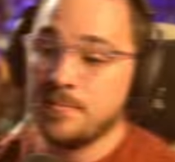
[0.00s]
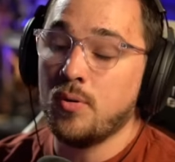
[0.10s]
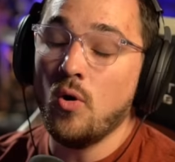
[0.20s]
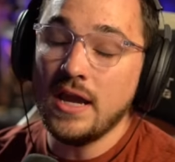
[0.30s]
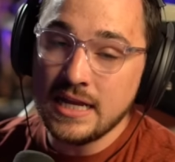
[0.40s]

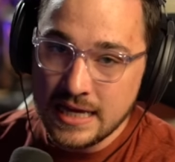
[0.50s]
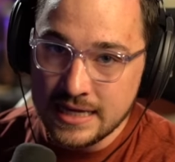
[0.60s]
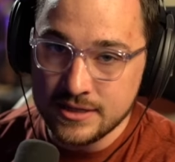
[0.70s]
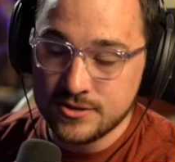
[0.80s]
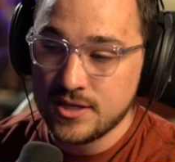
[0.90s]
point
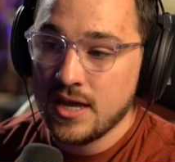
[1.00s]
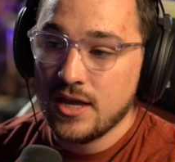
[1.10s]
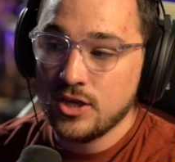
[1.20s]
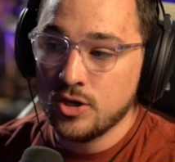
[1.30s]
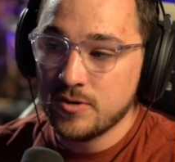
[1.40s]
is,
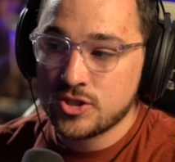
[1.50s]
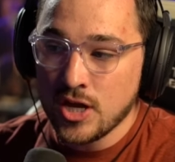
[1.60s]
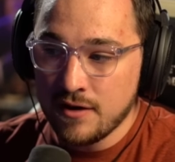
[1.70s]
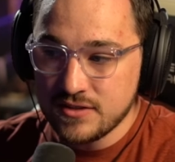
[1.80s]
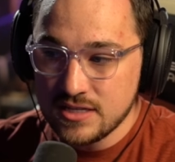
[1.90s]

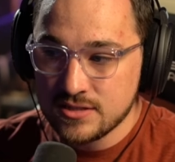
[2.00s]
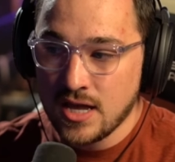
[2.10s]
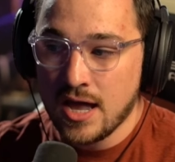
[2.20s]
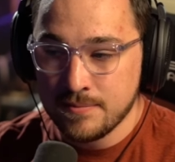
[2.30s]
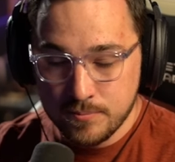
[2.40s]
Ubisoft has
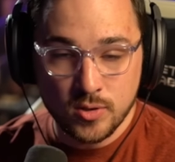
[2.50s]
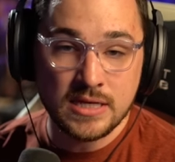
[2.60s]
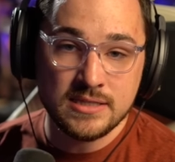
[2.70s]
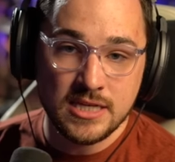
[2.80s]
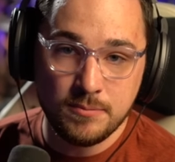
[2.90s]
gotten
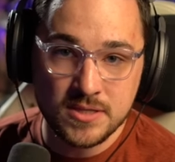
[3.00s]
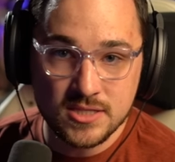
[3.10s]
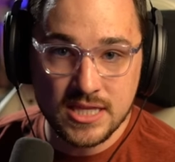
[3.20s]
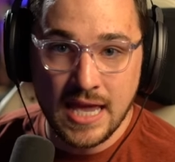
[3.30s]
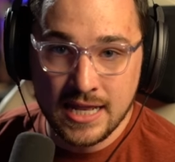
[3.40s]
pretty deep into
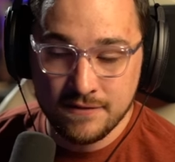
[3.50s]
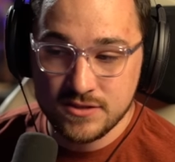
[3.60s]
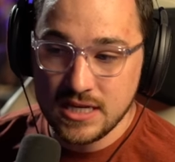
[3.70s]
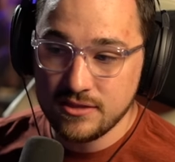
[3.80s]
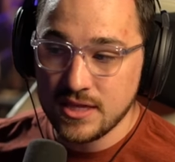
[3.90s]
the
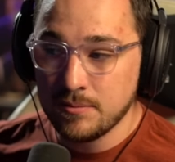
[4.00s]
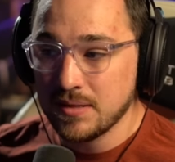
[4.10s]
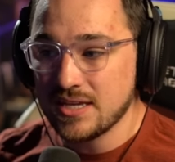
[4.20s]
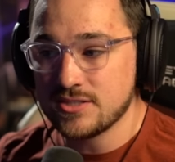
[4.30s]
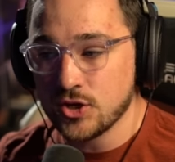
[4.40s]
NFT thing
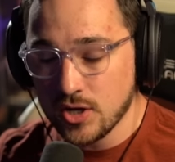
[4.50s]
because they're